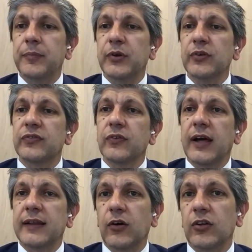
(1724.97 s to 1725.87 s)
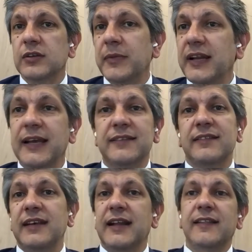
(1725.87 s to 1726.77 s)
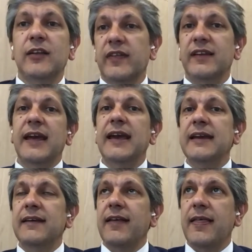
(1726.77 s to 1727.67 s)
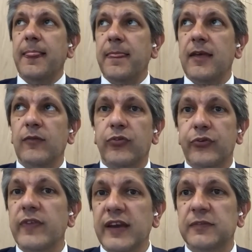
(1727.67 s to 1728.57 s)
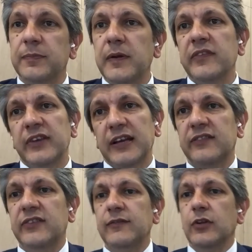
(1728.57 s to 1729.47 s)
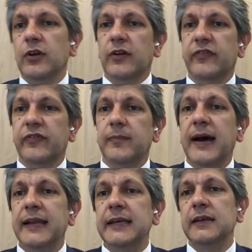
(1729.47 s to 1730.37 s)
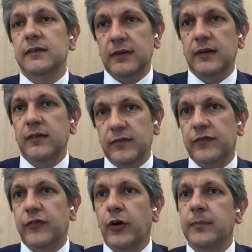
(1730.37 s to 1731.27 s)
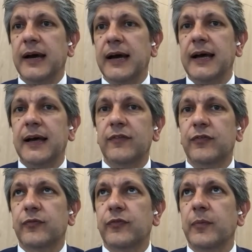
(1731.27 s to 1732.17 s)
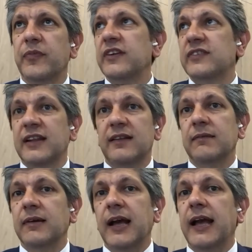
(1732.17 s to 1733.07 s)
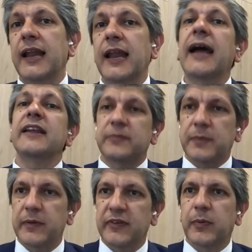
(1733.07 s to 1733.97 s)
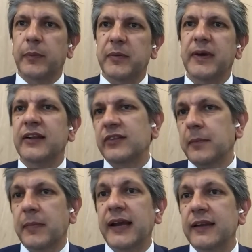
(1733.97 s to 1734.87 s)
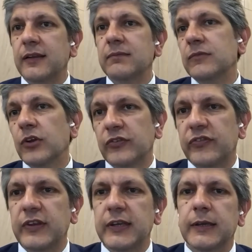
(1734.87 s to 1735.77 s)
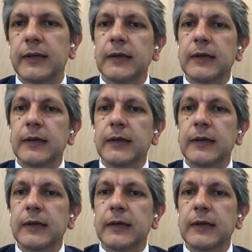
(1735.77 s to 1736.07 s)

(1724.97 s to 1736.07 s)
because ultimately, as I said, at the end of the day, through the experience, they can save you a lot of money from things that an unexperienced property manager might not see.